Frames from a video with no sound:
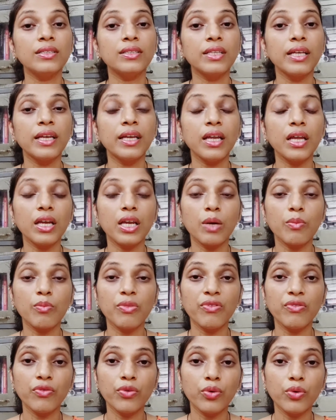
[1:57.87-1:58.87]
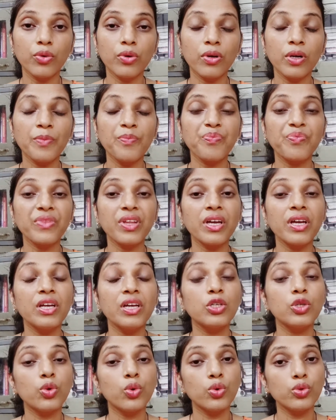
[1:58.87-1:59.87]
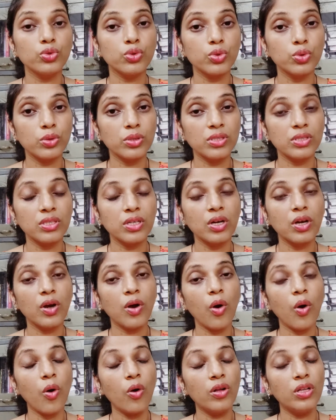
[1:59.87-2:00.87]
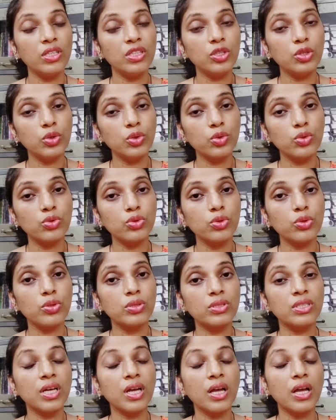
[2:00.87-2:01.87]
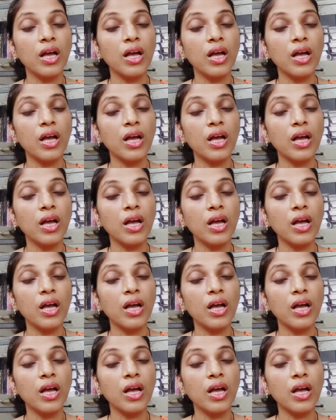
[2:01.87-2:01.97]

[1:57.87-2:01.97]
Then number four, nosodes. All the nosodes